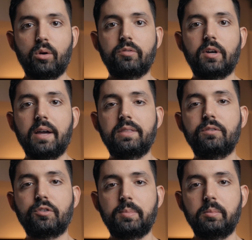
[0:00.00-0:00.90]
However, I
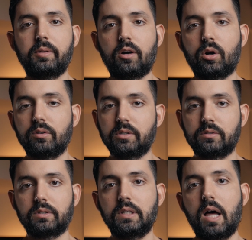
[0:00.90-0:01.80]
think for people that aren't really
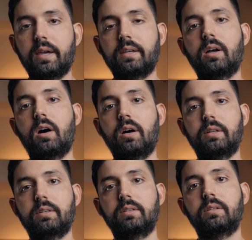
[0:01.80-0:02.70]
relying
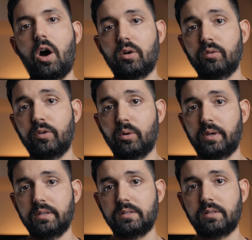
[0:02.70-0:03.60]
on
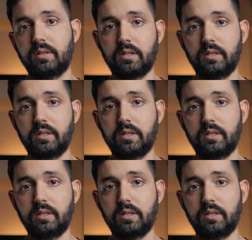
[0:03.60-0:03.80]
autofocus